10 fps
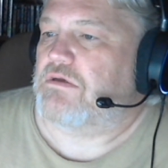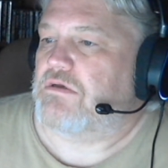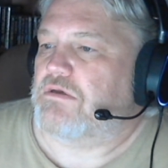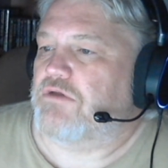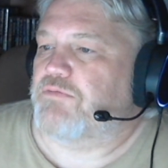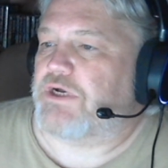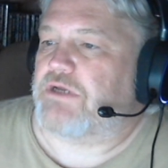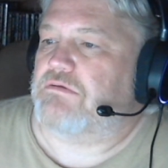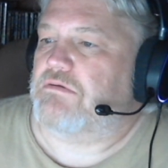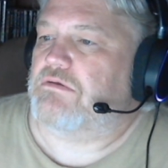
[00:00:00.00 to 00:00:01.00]
But
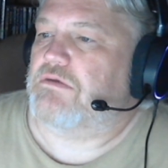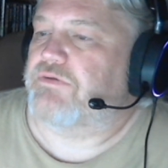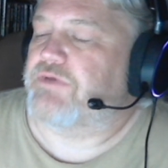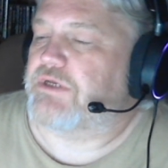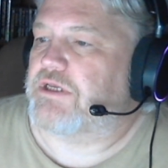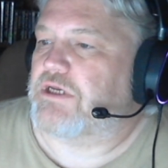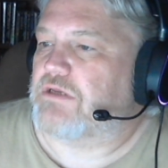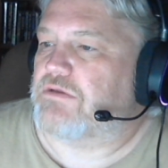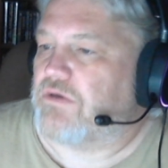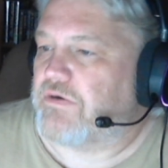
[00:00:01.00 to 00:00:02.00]
then again,
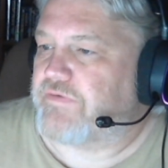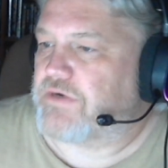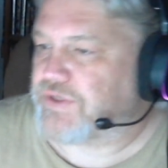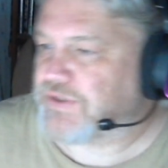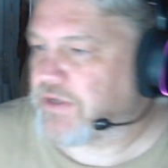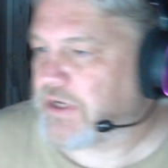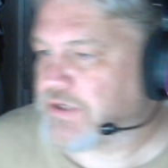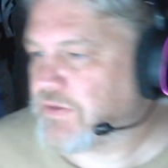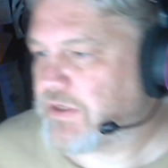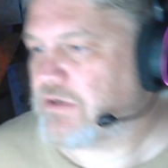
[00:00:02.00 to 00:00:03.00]
the universe is not
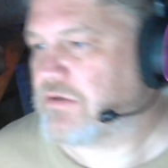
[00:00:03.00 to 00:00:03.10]
only